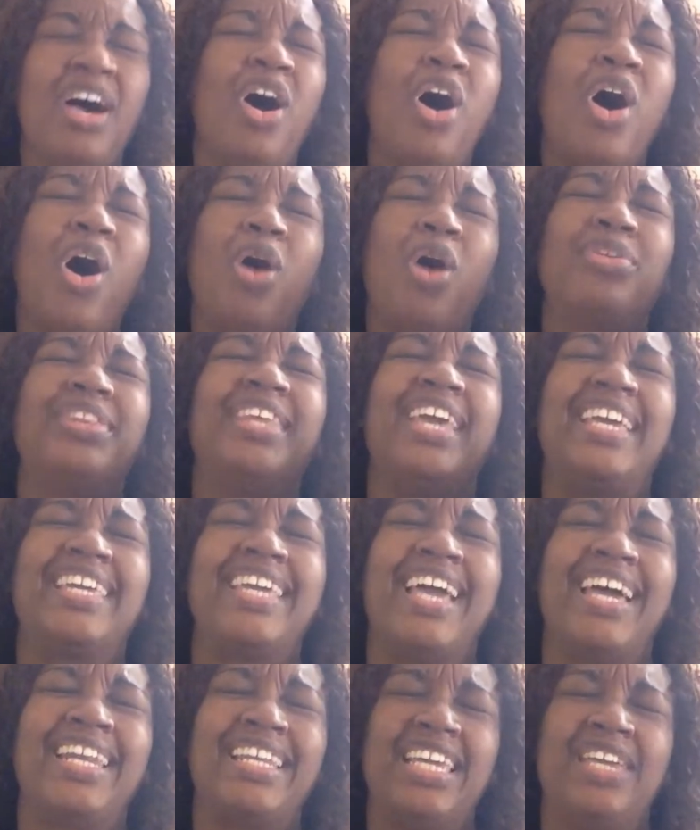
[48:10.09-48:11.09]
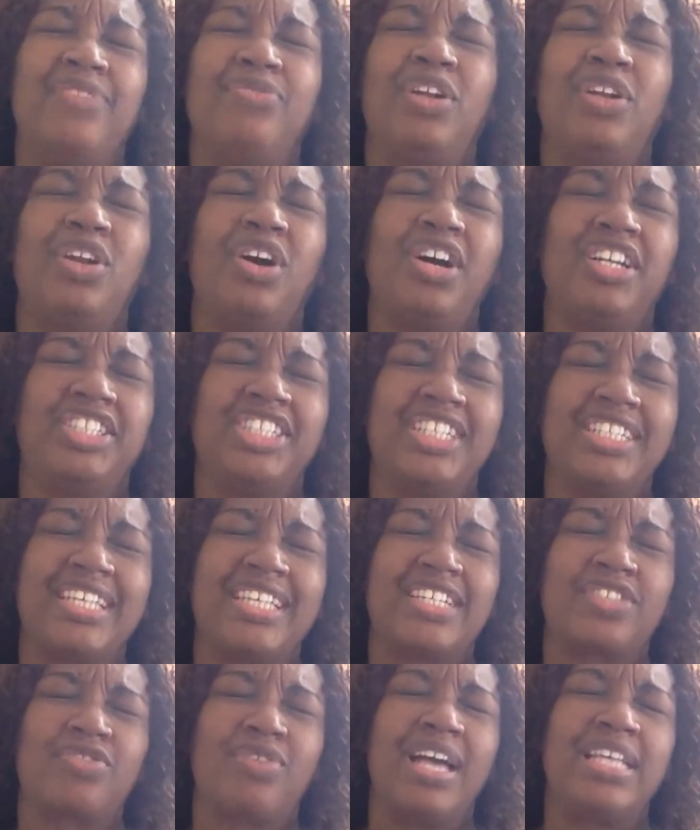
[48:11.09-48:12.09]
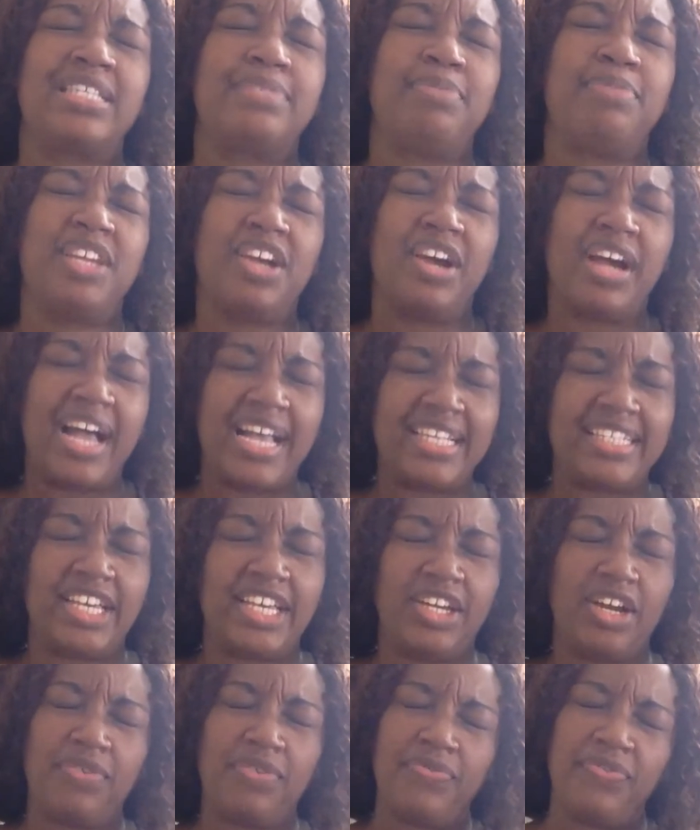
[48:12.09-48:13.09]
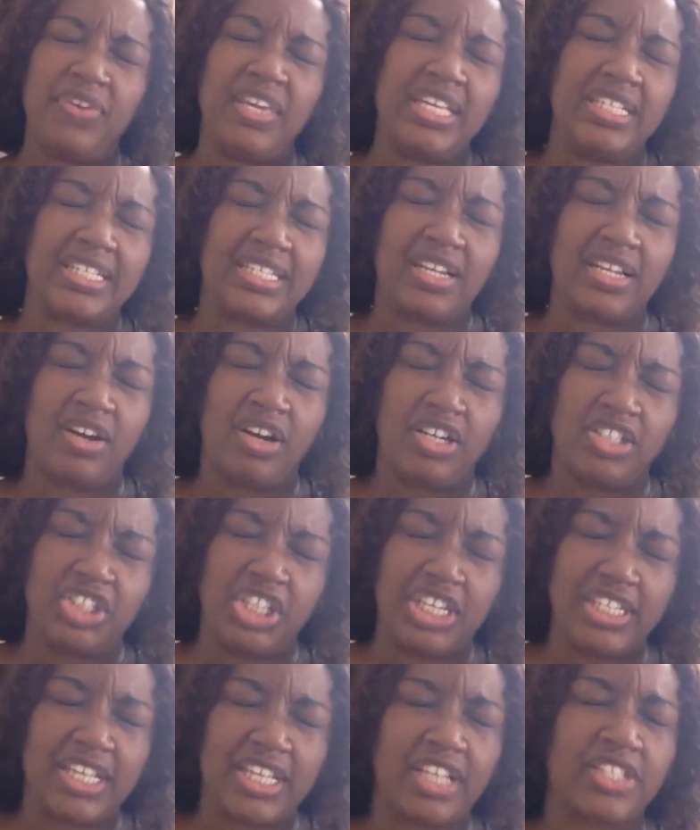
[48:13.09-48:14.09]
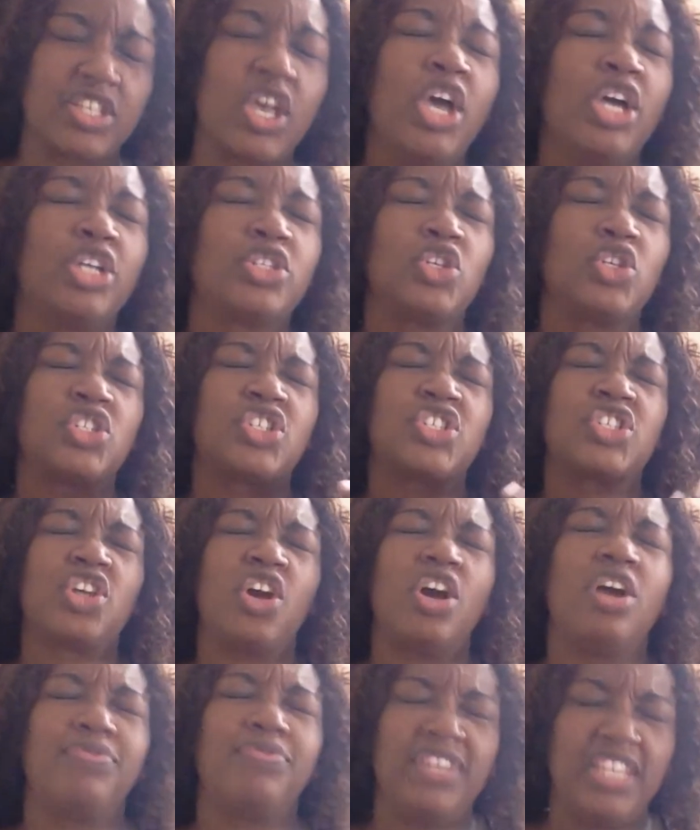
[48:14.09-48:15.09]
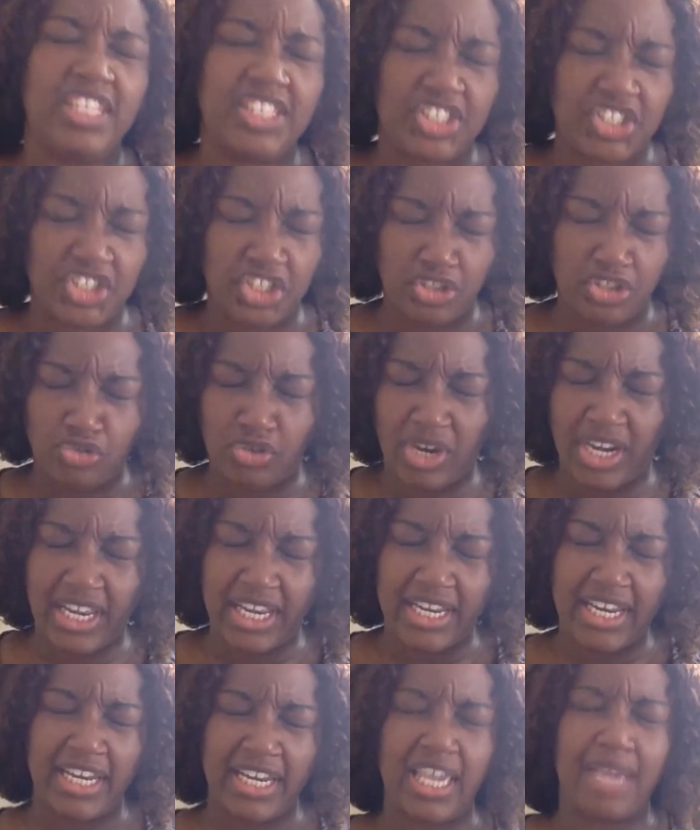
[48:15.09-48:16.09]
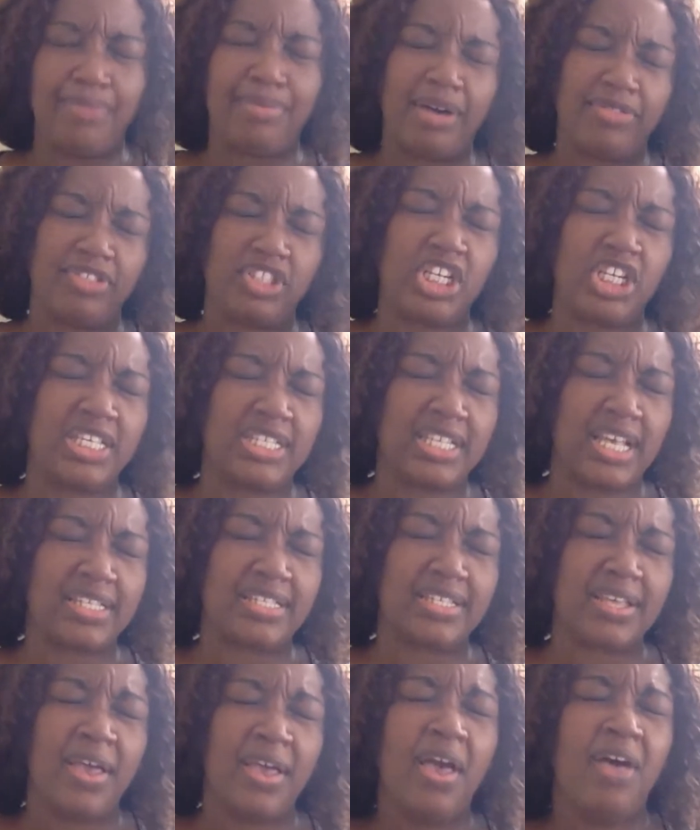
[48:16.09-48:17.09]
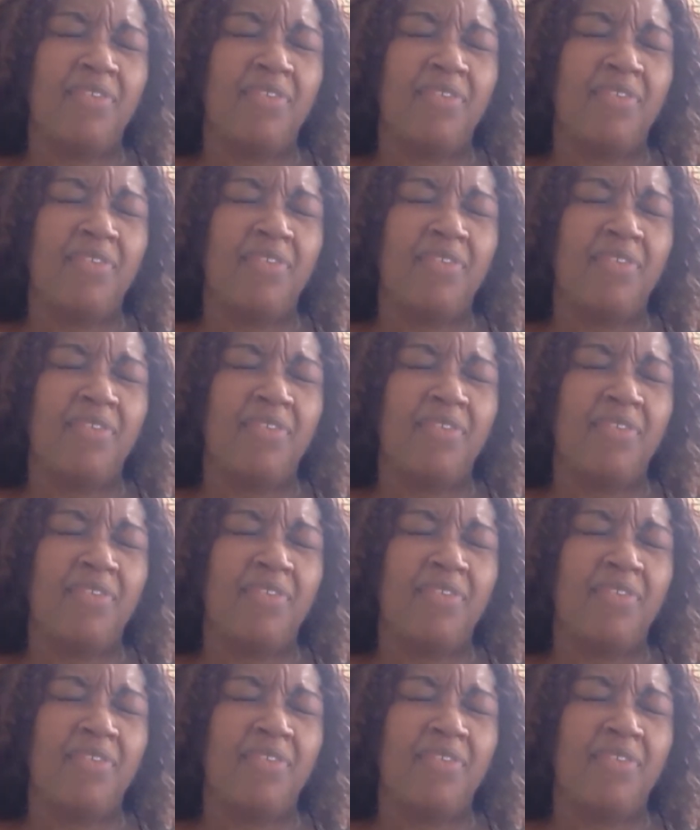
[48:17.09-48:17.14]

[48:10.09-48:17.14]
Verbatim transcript: How they can even, Lord Jesus Christ, be your hands and your feet, Lord Jesus, to serve these children in the name of Jesus.